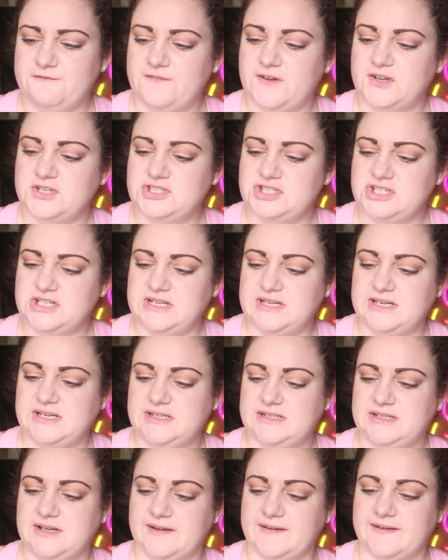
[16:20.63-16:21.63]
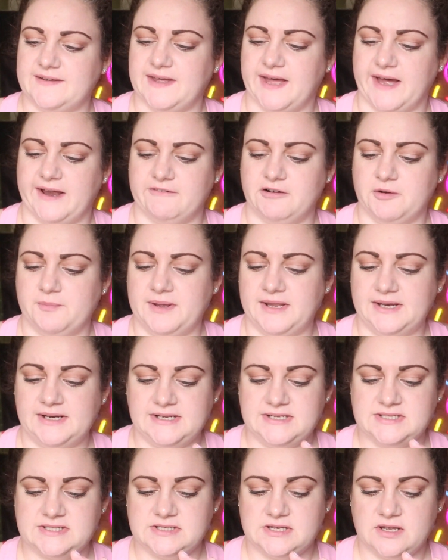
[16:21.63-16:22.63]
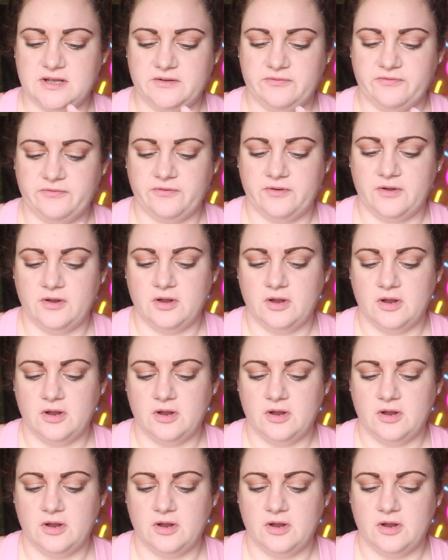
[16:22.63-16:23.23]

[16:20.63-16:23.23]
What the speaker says: fudgy, like caramelly stuff.